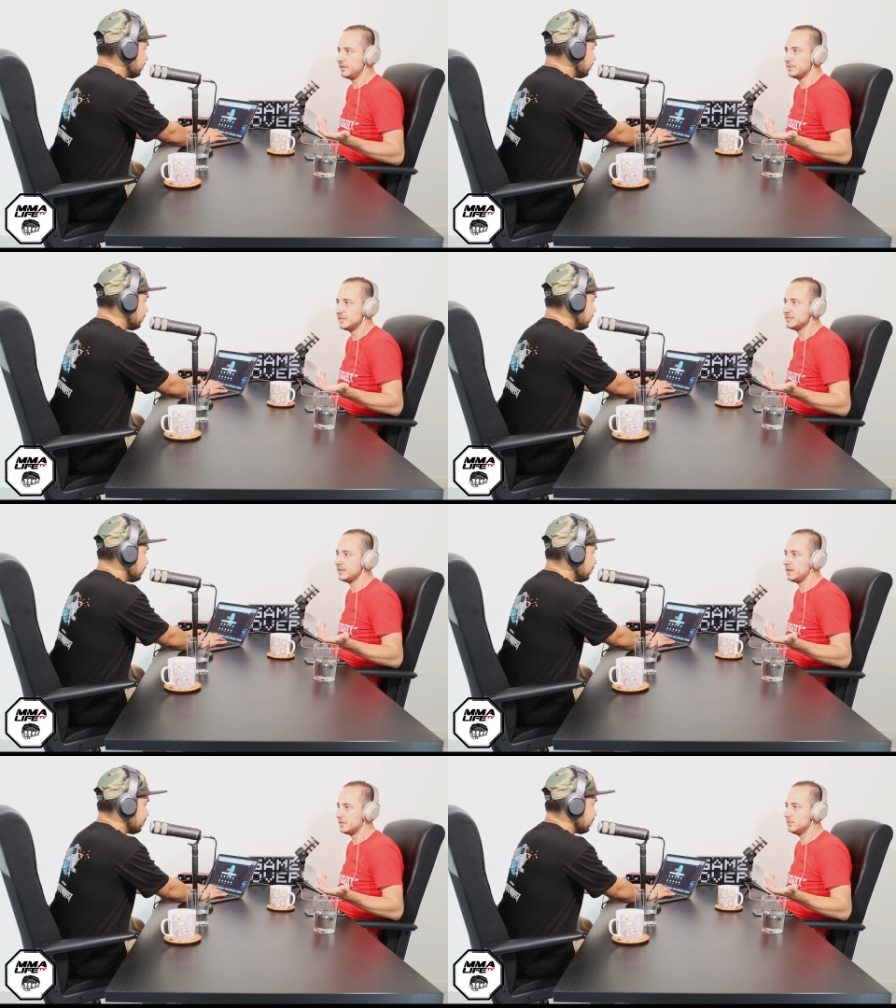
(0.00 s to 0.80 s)
You know, when he
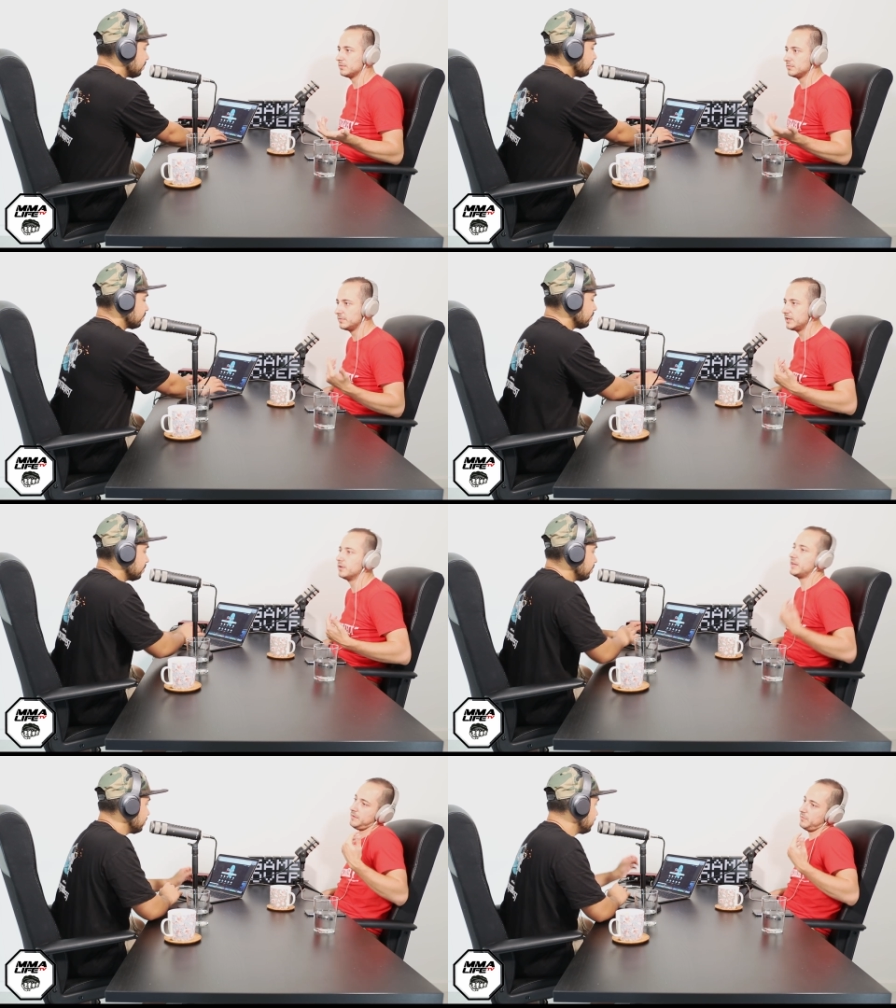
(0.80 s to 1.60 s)
said like, look, he
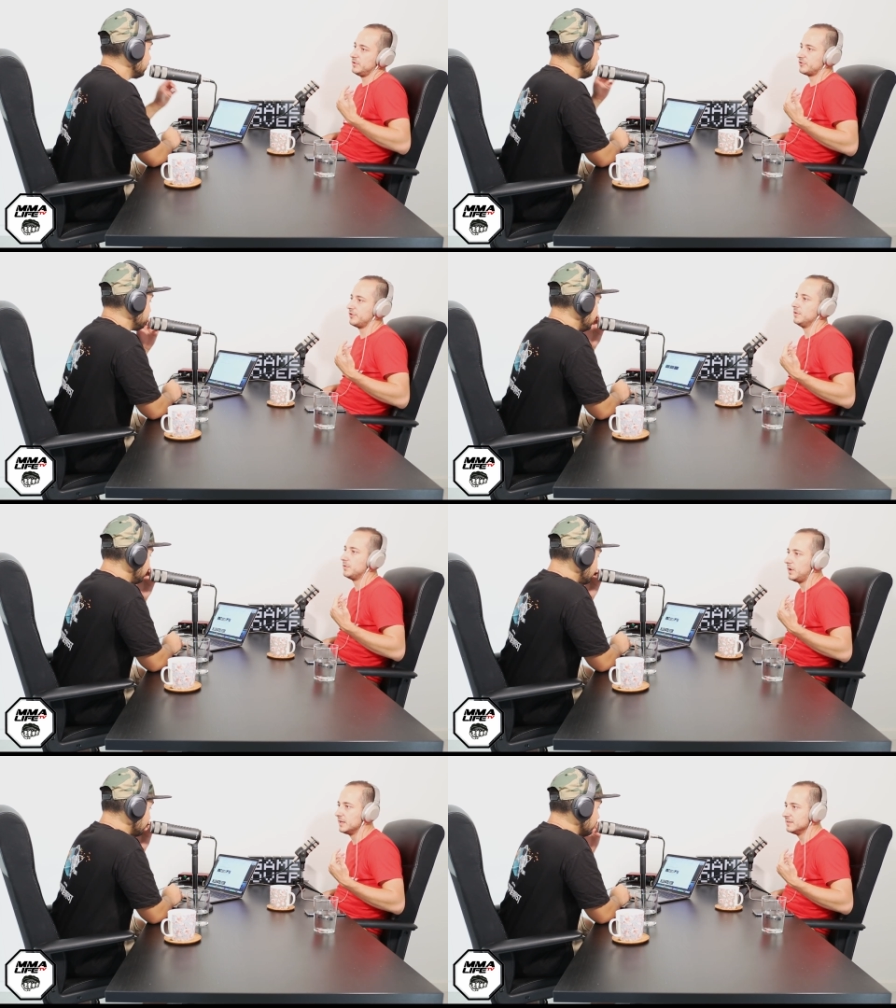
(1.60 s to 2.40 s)
got hit in the
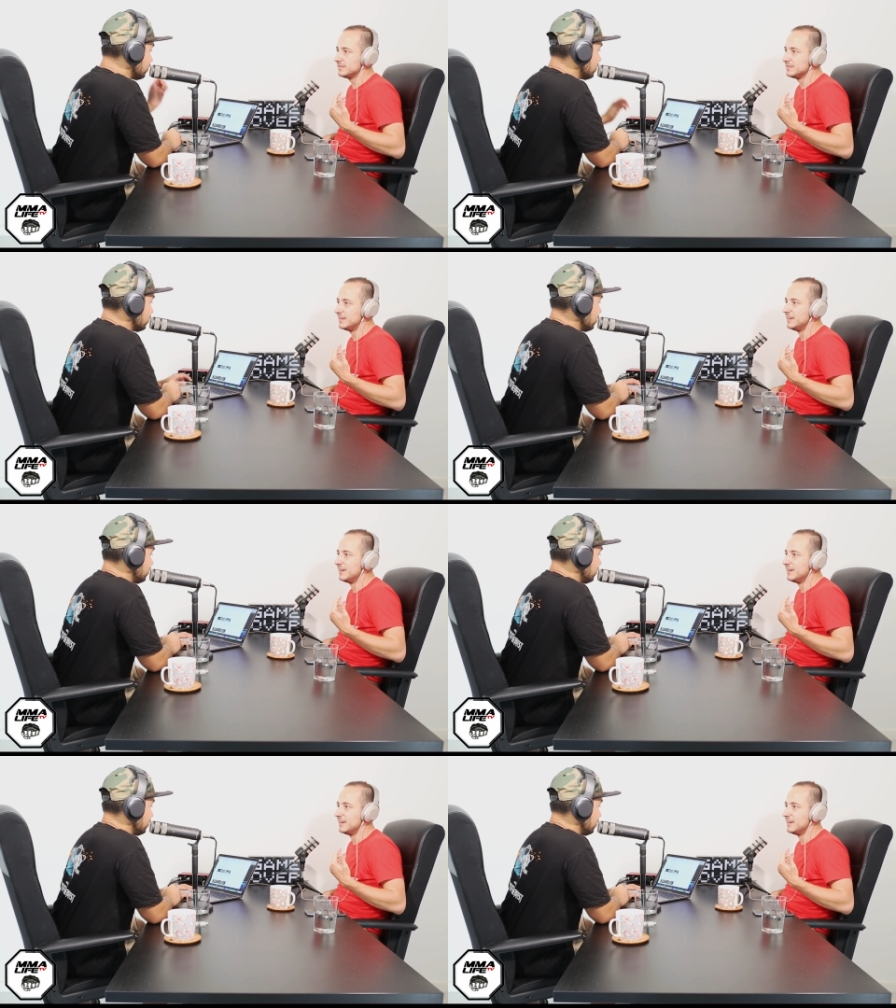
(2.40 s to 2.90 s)
shoulder once,